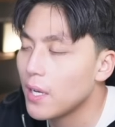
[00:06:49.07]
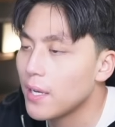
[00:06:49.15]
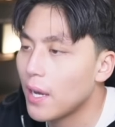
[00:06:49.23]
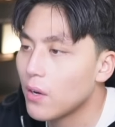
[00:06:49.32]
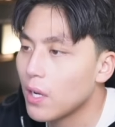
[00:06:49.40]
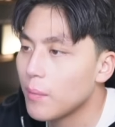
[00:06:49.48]

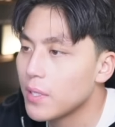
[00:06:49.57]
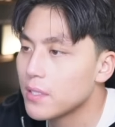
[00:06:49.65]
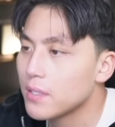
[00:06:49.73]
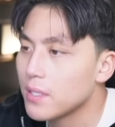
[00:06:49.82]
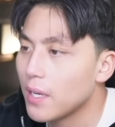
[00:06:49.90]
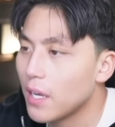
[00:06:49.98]
Now coming
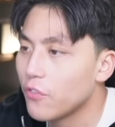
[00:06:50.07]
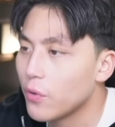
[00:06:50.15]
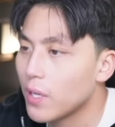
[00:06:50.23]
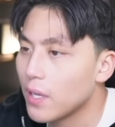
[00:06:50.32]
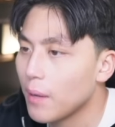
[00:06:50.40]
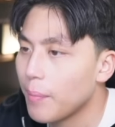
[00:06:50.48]
to today, if
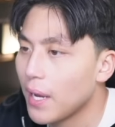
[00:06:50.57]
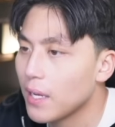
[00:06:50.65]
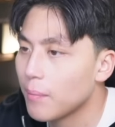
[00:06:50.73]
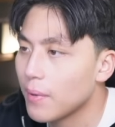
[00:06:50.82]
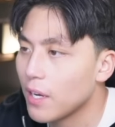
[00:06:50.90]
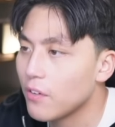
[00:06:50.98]
we can get
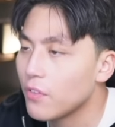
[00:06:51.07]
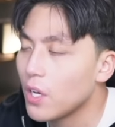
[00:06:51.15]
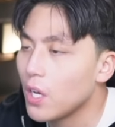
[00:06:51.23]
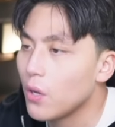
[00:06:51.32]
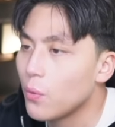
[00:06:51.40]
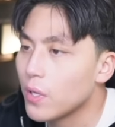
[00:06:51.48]
back above,
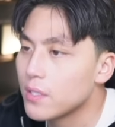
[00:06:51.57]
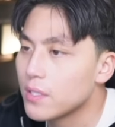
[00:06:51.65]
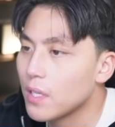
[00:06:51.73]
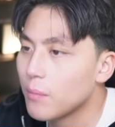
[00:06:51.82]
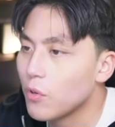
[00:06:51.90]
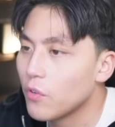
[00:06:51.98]
we can
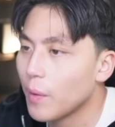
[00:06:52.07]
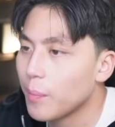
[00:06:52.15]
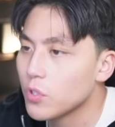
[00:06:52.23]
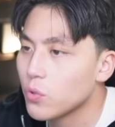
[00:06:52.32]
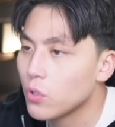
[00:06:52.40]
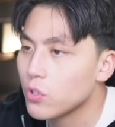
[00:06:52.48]
see a move
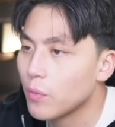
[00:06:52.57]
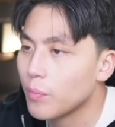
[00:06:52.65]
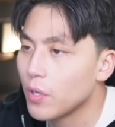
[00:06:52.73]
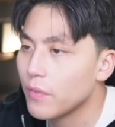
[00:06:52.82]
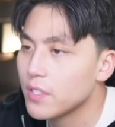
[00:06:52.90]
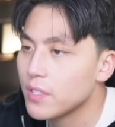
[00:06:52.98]
up and towards our
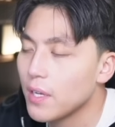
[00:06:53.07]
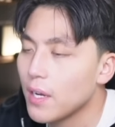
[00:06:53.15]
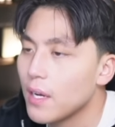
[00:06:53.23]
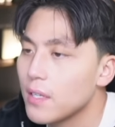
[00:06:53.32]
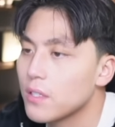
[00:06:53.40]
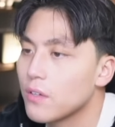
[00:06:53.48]
previous day
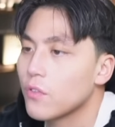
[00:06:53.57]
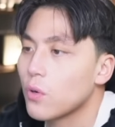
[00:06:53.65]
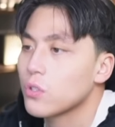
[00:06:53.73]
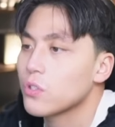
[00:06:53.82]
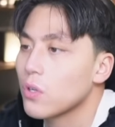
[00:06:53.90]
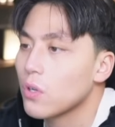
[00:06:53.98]
highs and of
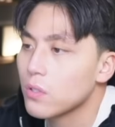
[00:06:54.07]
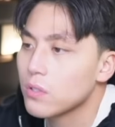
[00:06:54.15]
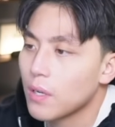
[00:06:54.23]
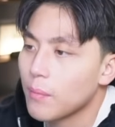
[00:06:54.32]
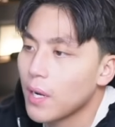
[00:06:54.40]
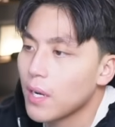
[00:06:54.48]
course our
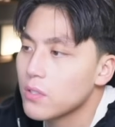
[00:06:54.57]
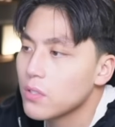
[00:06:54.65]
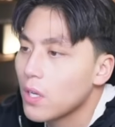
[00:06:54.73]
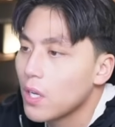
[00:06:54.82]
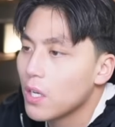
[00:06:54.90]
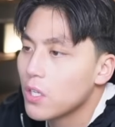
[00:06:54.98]
all-time
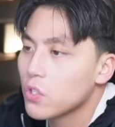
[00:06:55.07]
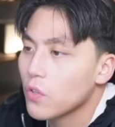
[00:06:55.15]
highs. So